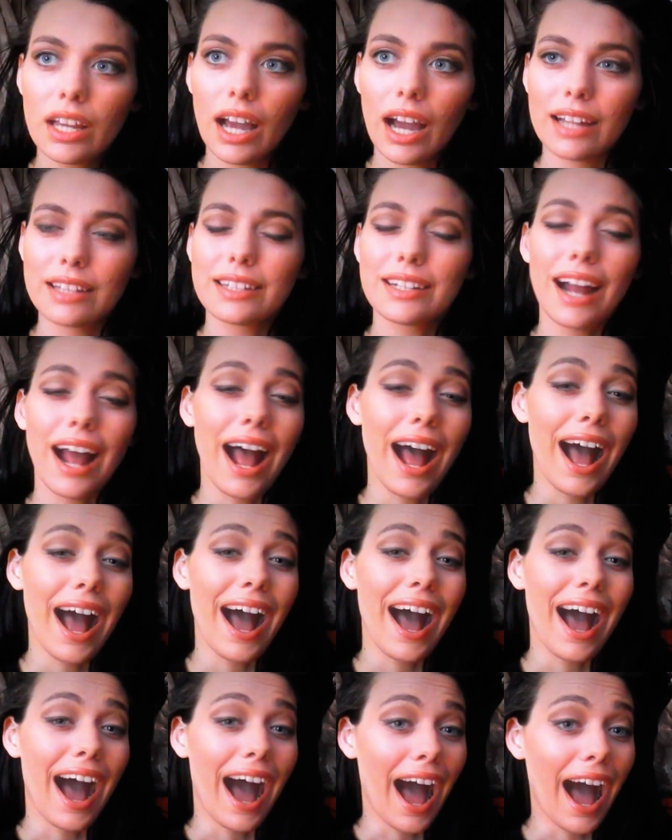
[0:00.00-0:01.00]
And then
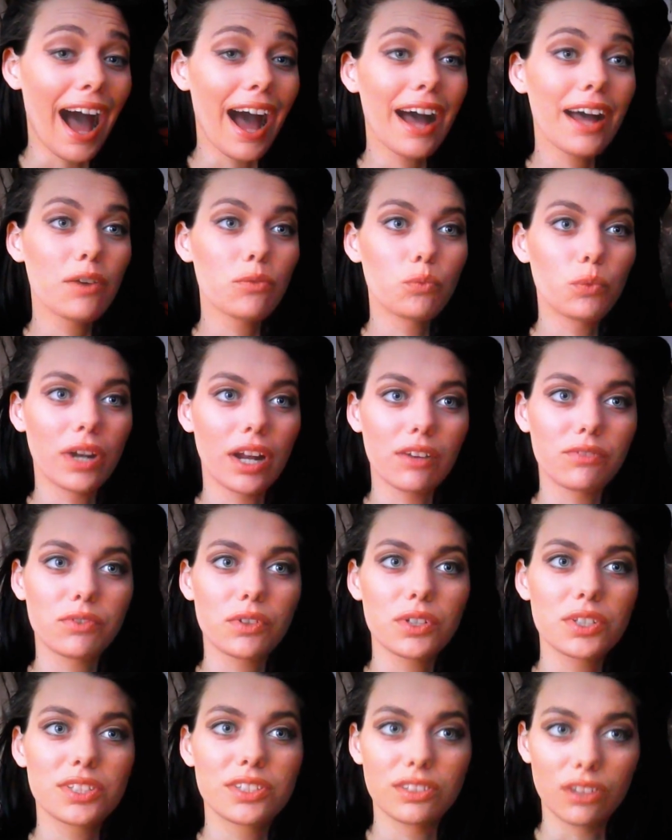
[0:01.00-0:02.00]
I, when I
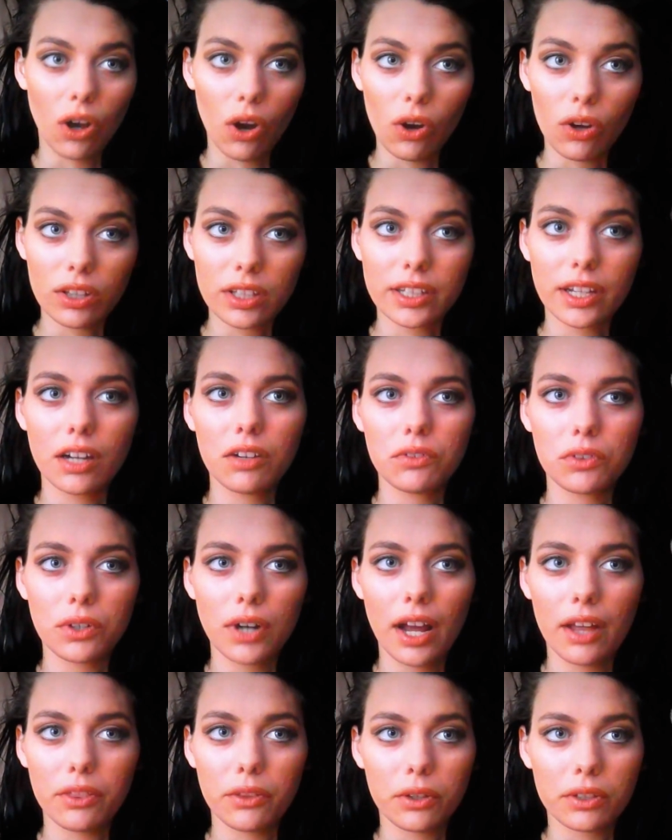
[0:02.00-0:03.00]
first saw the cover,
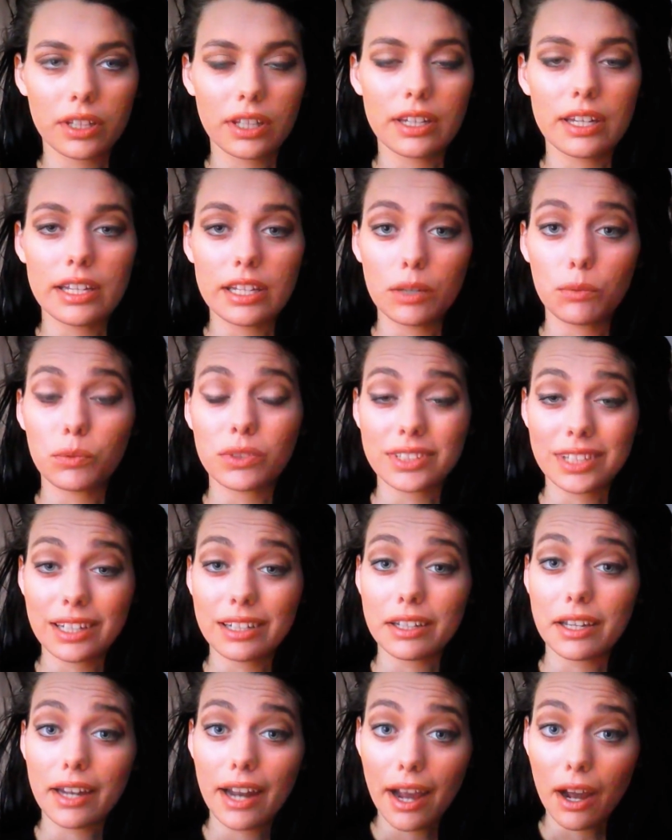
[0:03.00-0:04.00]
I thought that Negan was gonna
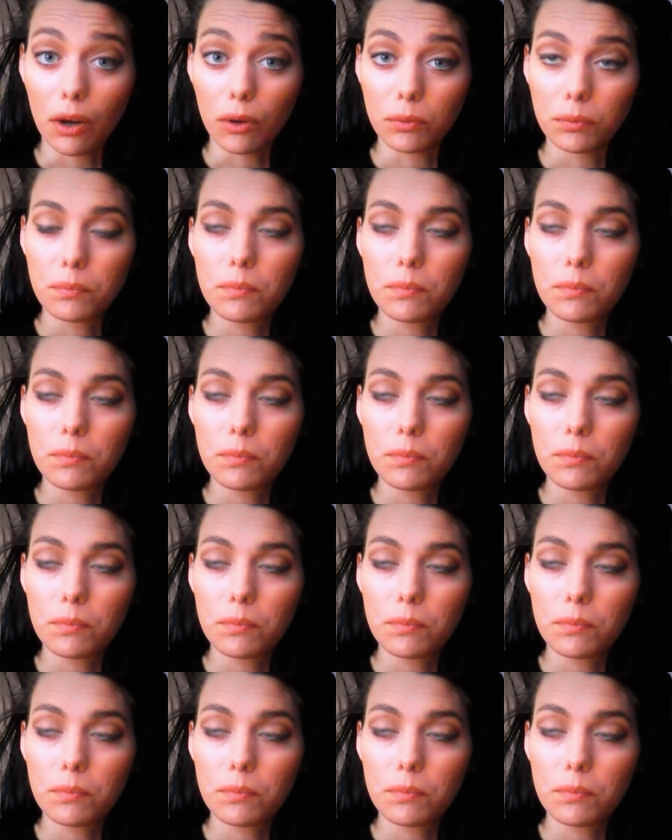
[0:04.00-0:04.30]
get out.